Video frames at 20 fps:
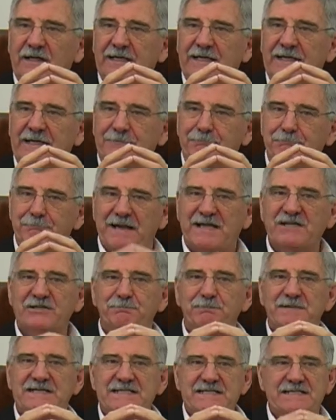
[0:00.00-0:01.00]
it must
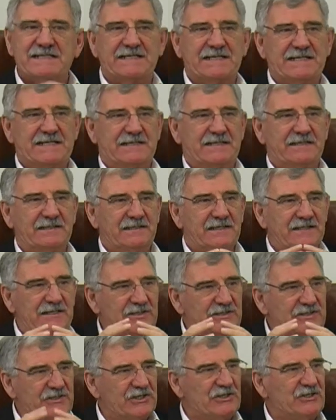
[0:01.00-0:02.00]
be seen the
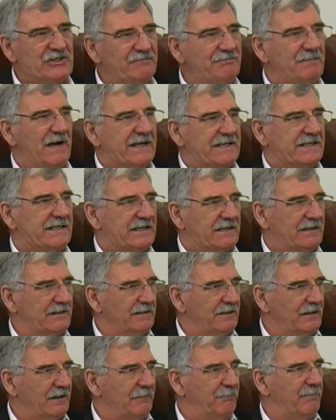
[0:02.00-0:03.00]
decision-making
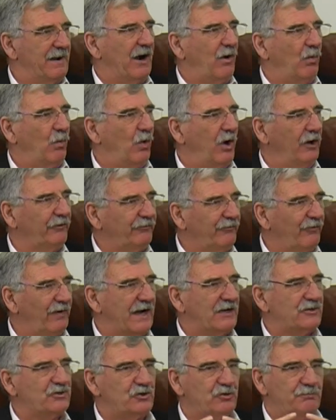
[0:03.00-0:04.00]
about what
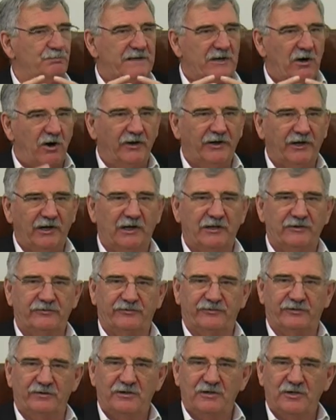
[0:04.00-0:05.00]
drugs should be on a list